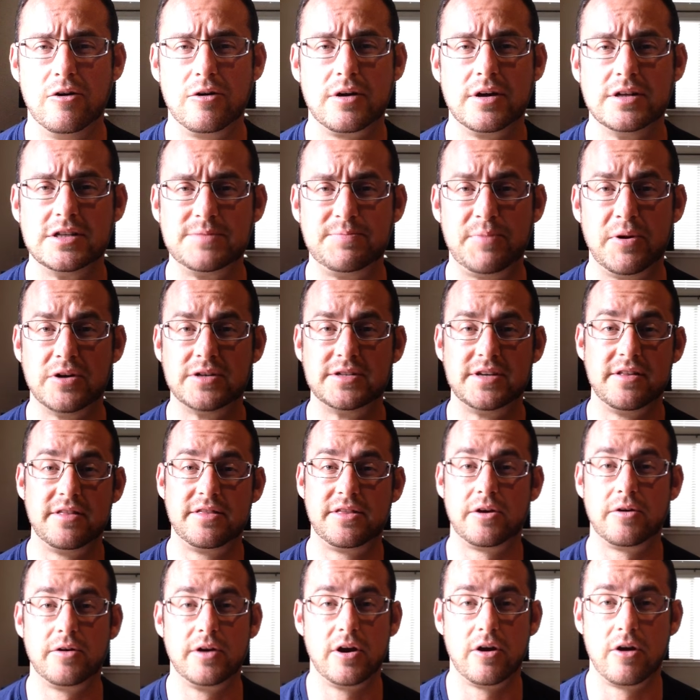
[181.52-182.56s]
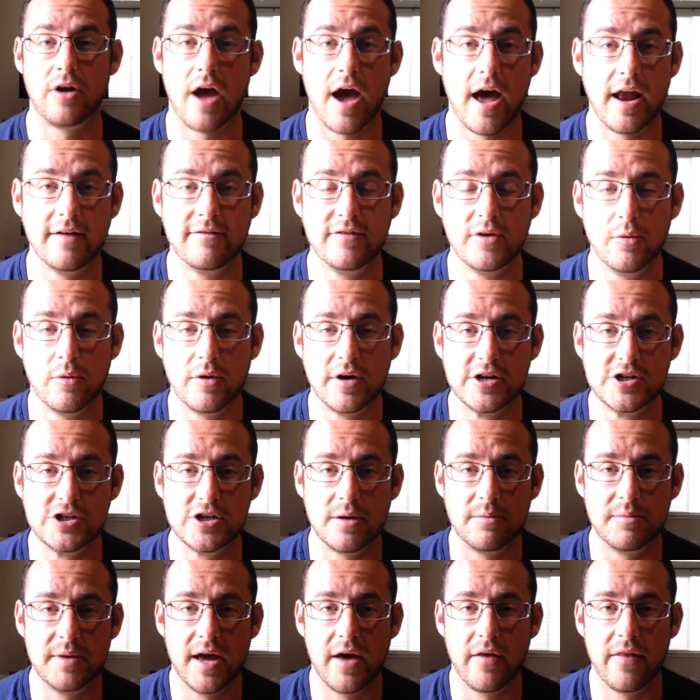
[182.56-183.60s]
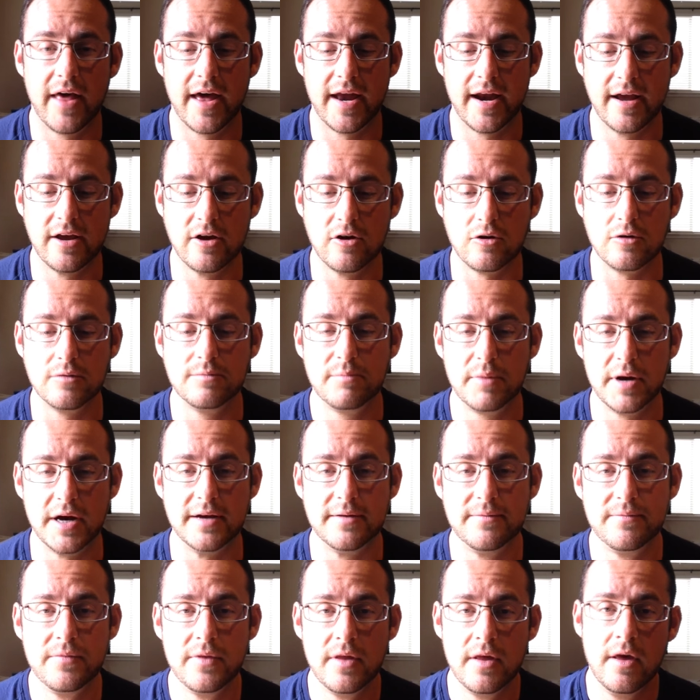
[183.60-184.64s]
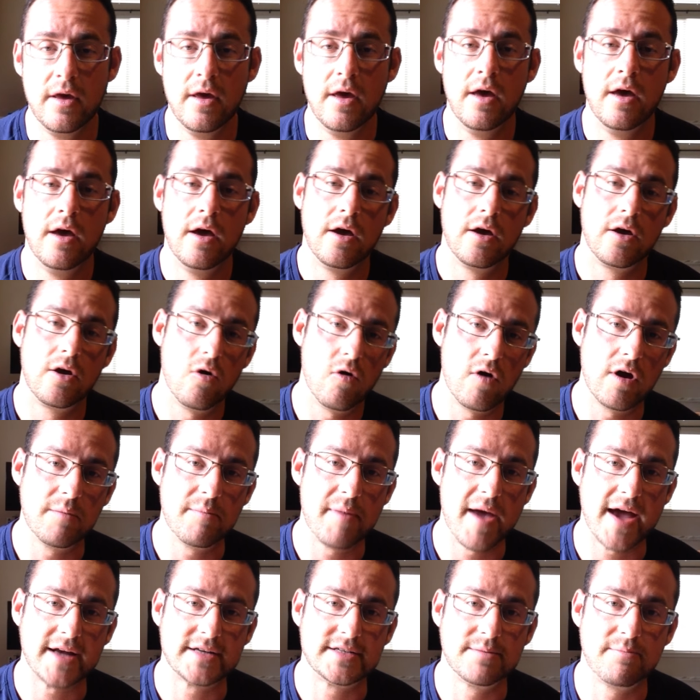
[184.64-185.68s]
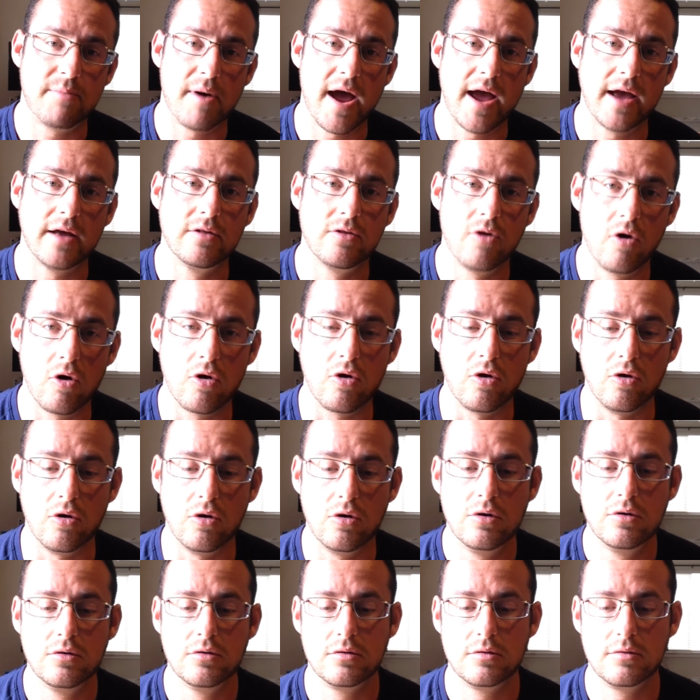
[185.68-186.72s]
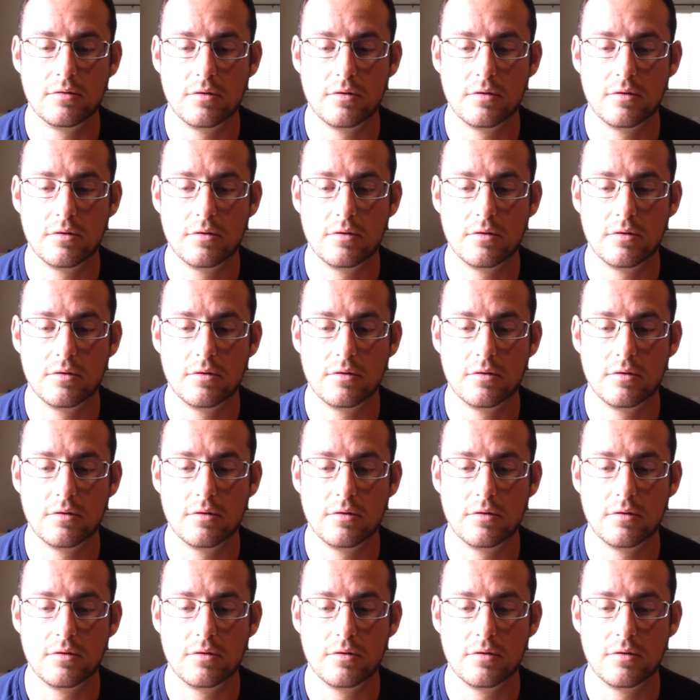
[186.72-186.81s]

conspiracy theory or not, if you want to jump down that angle. But going back to buying local,